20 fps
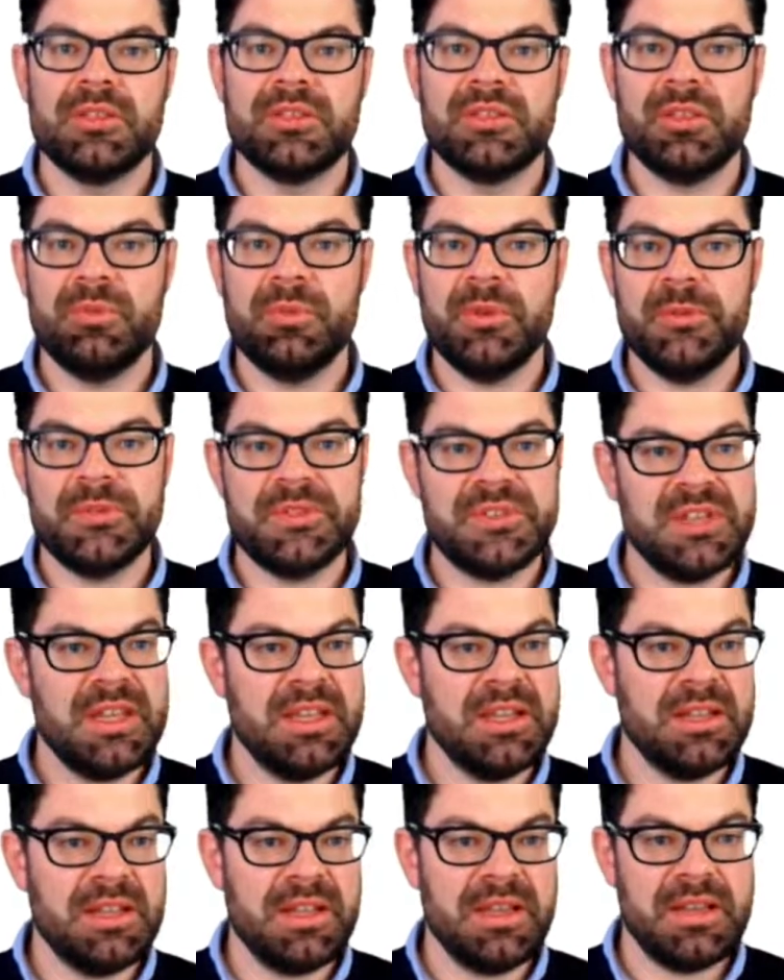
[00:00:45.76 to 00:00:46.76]
So we've
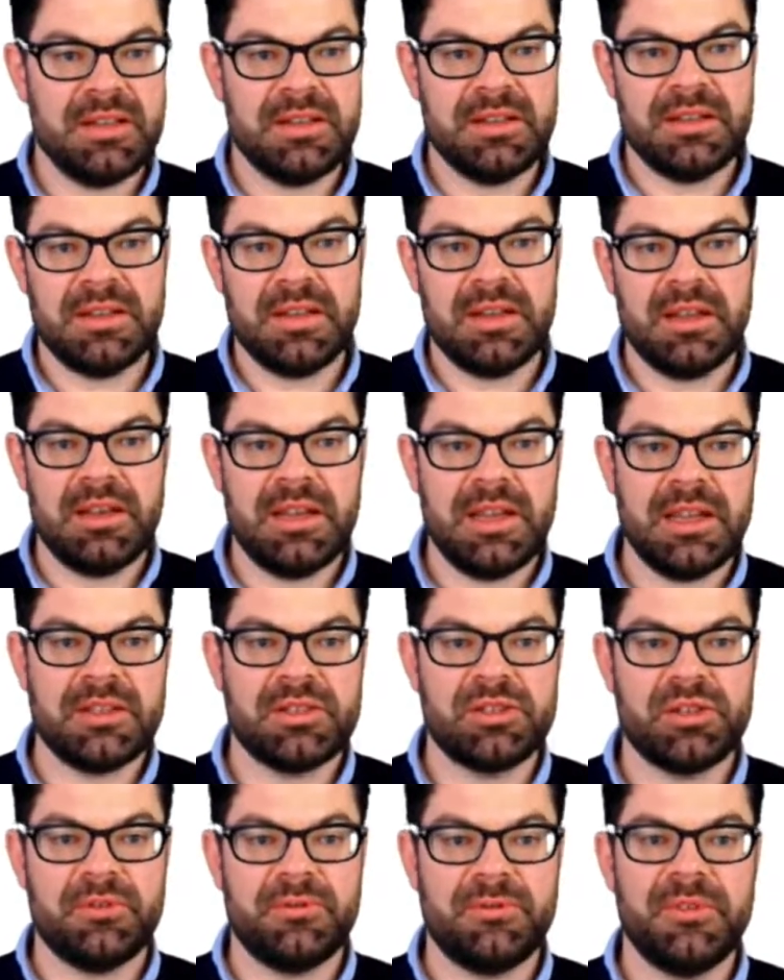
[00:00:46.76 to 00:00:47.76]
seen in
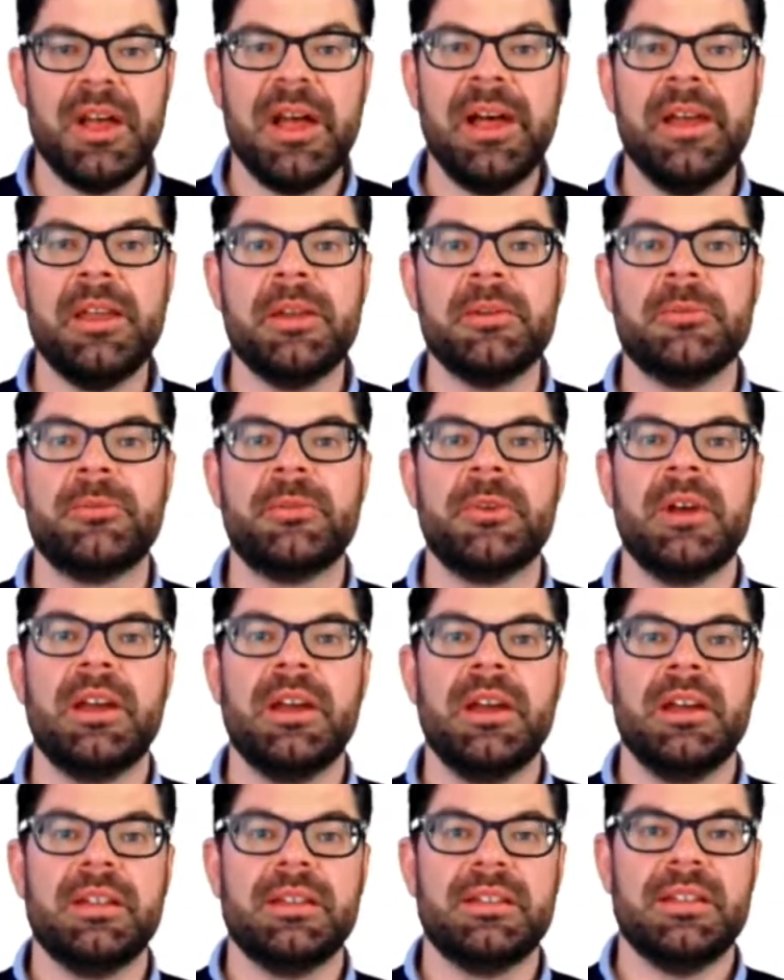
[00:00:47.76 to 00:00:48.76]
lecture 5
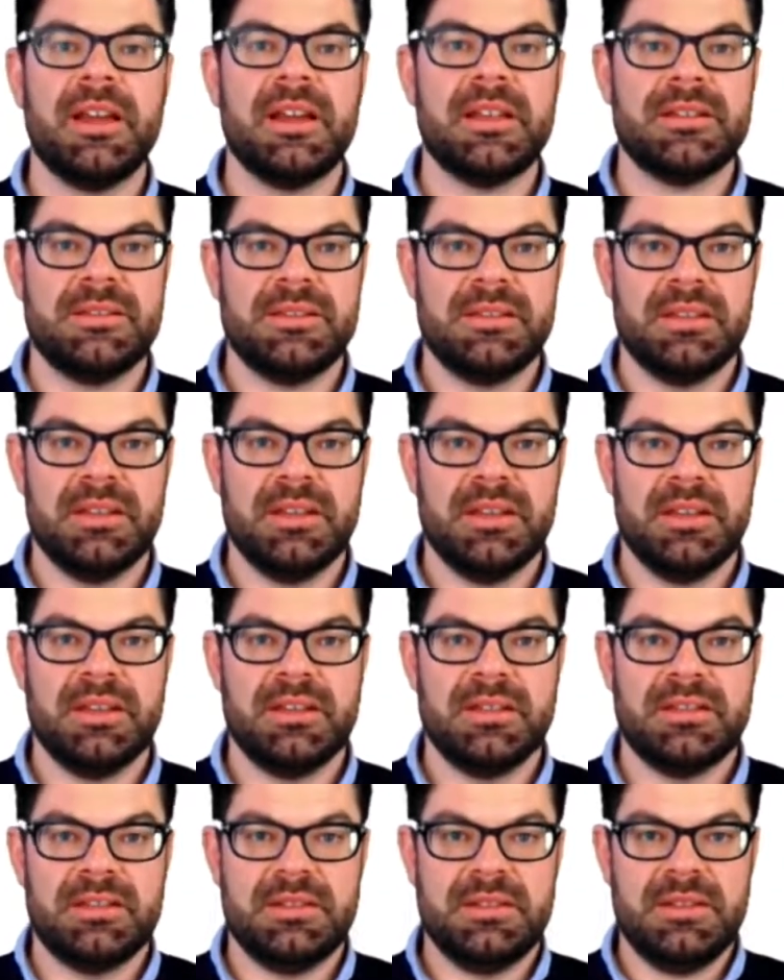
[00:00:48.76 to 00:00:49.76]
that
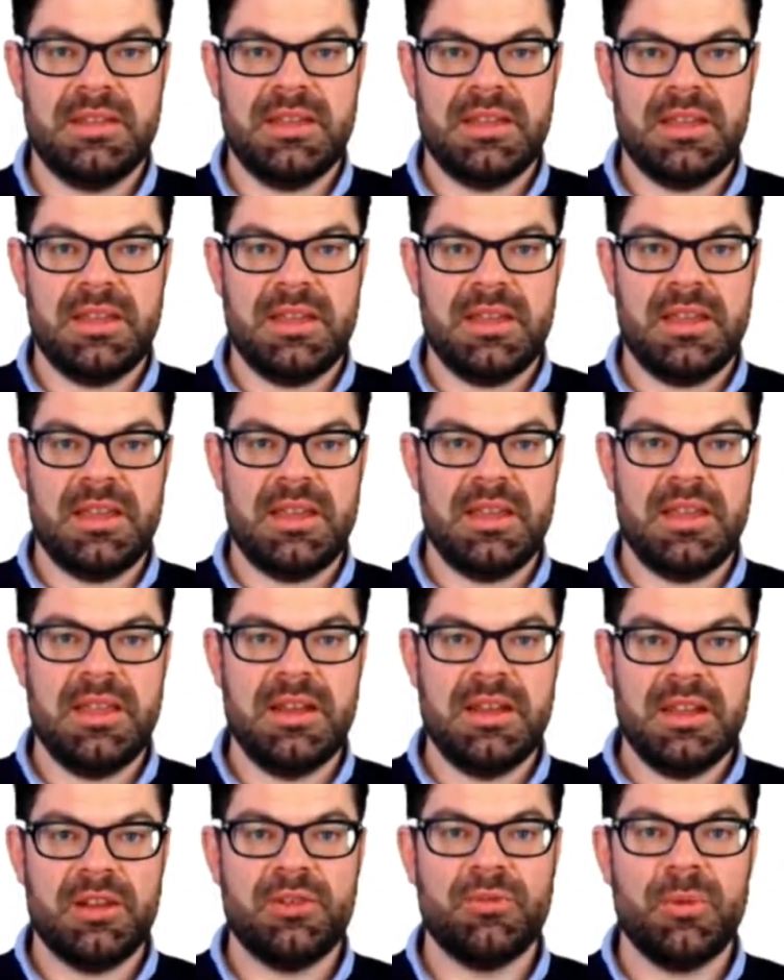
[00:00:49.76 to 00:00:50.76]
the
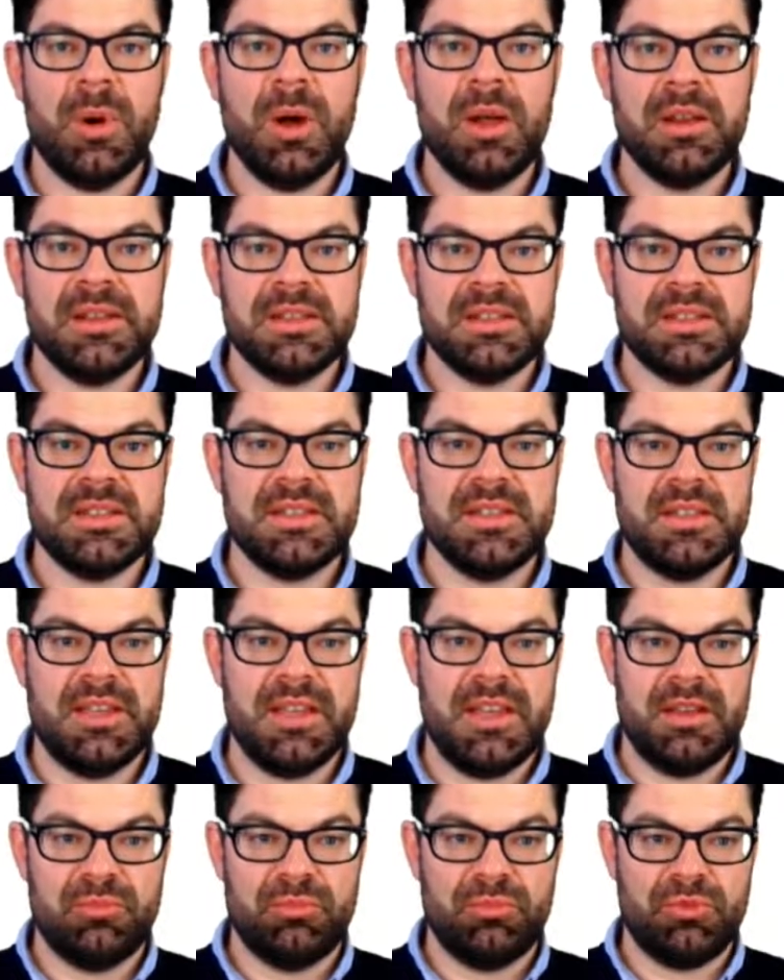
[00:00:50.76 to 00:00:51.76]
inequality
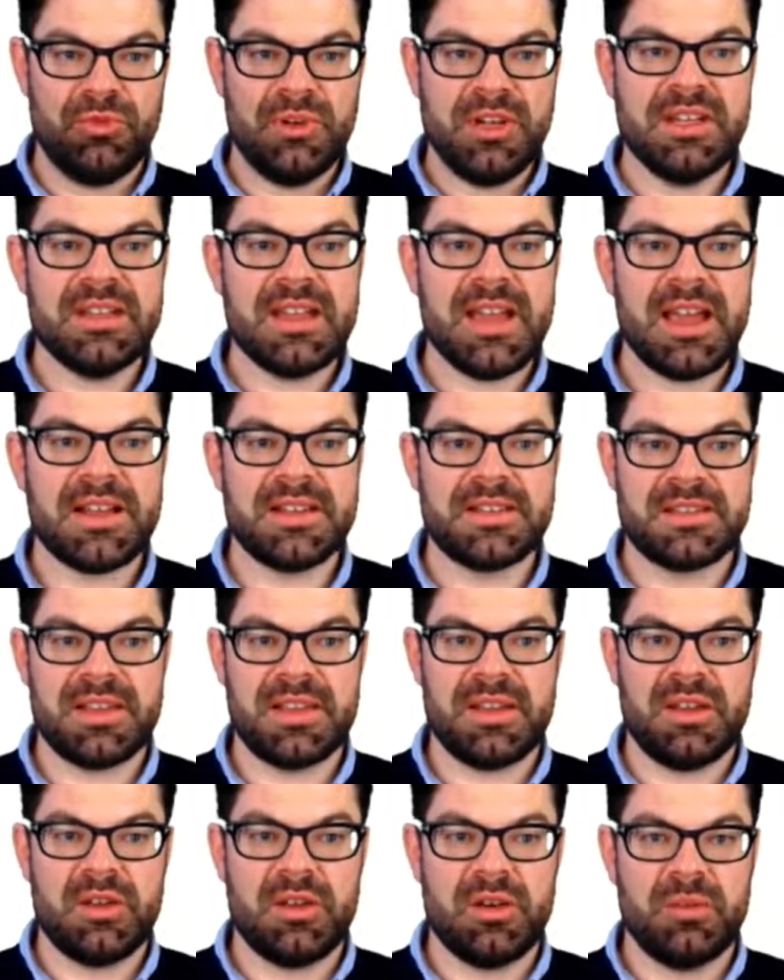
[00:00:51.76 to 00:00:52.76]
in pre-tax
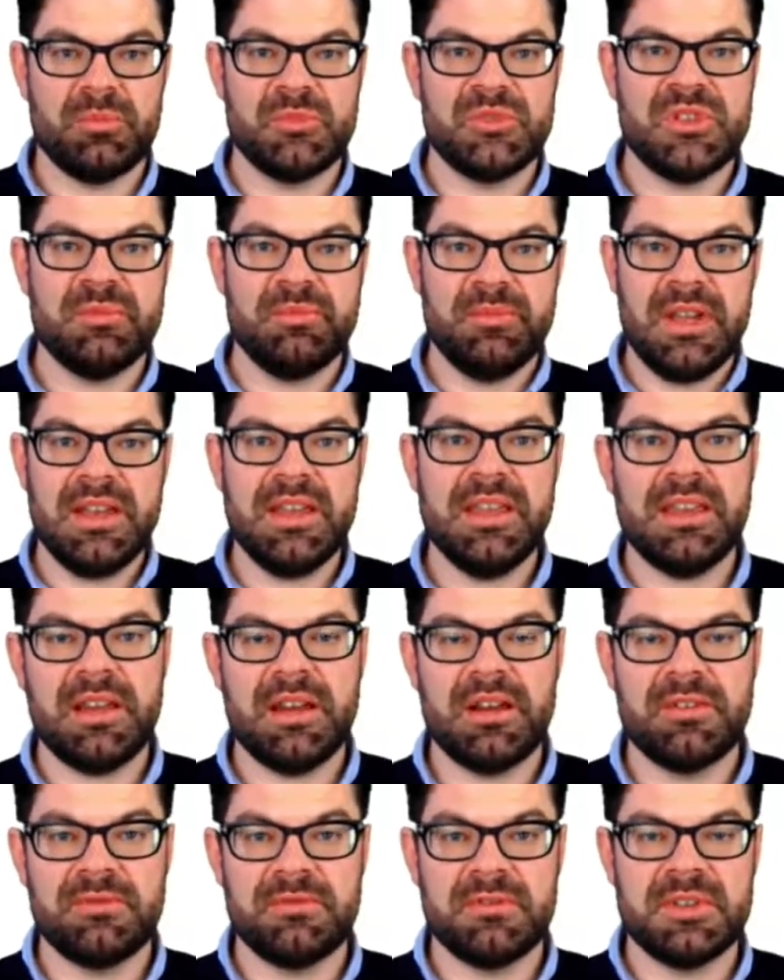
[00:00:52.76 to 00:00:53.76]
incomes in many
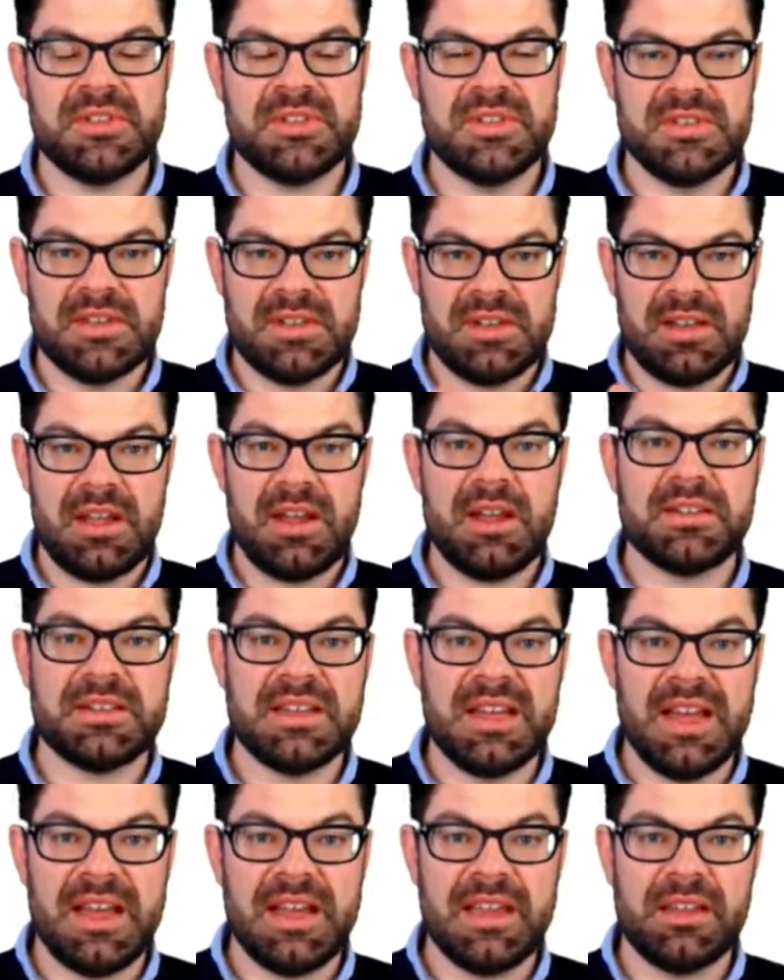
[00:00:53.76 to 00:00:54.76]
countries is a lot
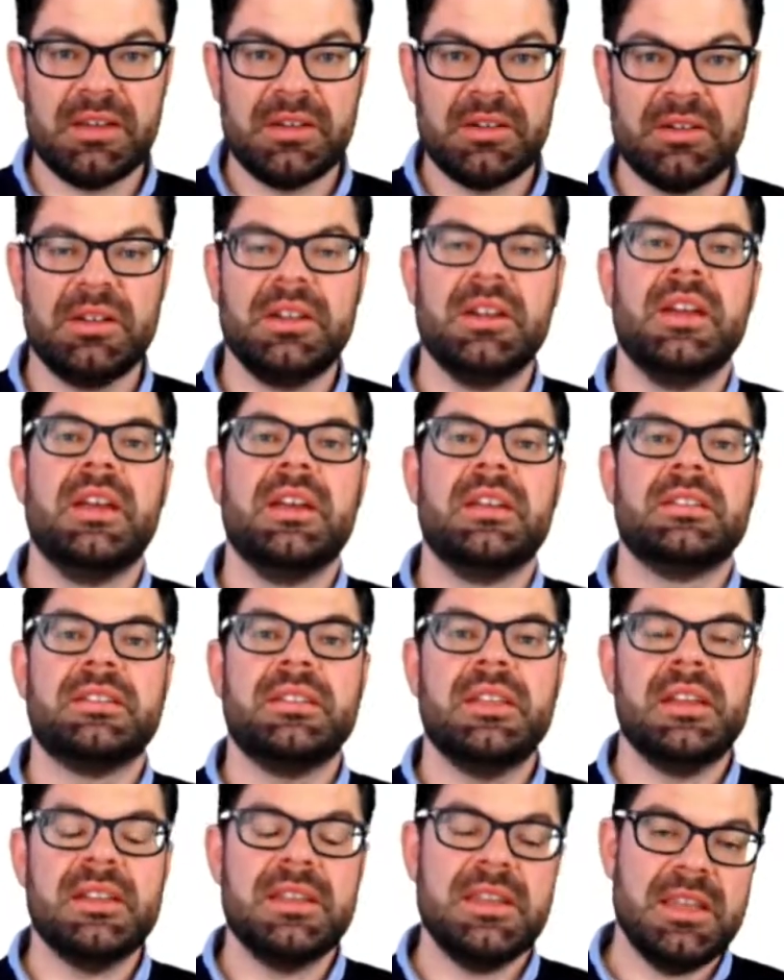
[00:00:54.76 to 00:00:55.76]
higher
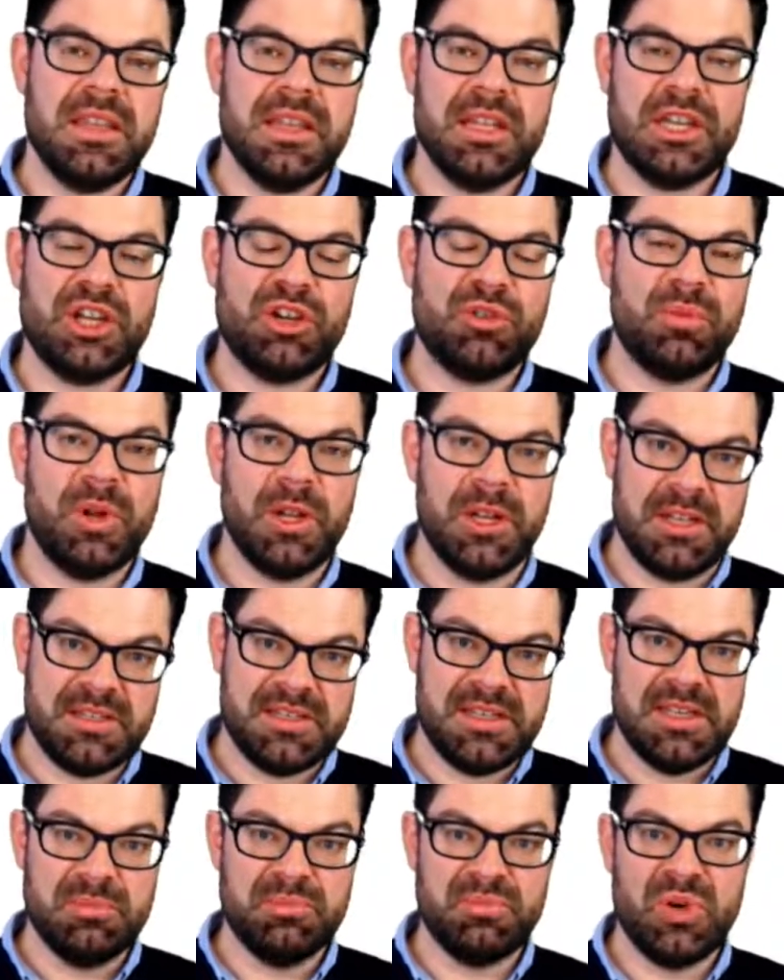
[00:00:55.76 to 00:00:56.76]
than the
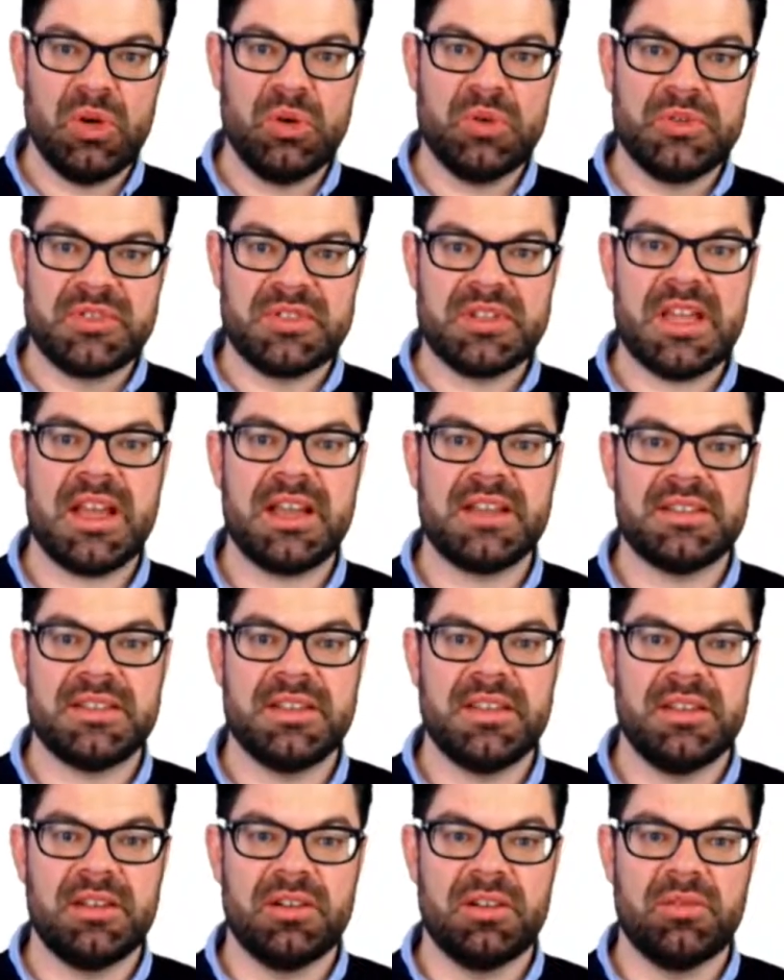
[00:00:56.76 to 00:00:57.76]
inequality in post-tax
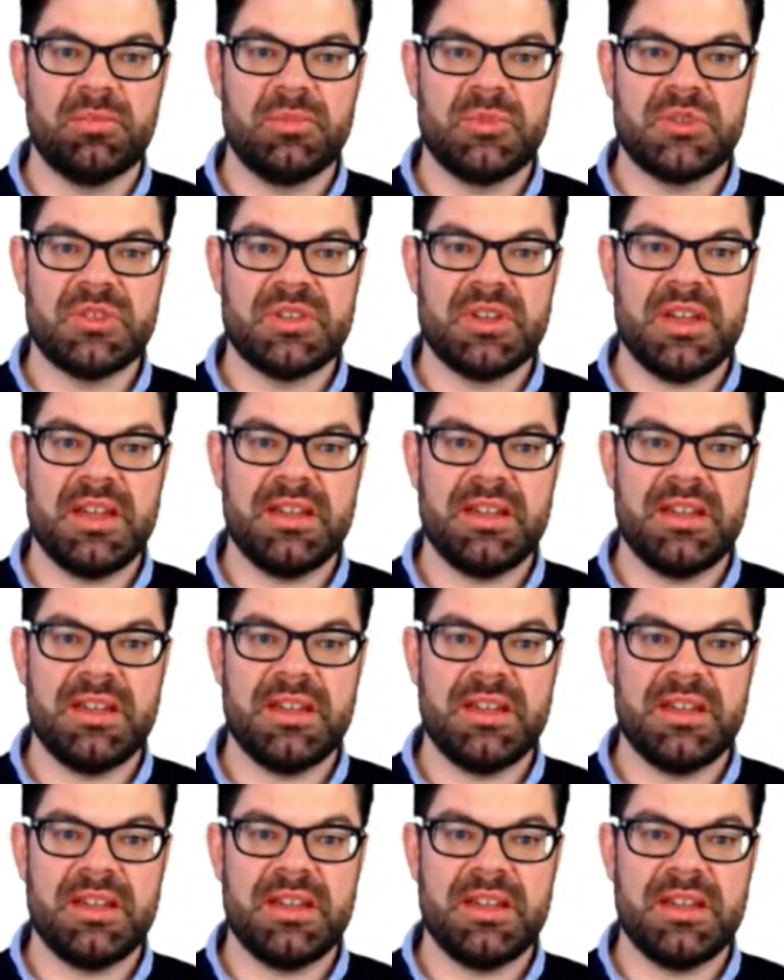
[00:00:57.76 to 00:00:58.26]
incomes.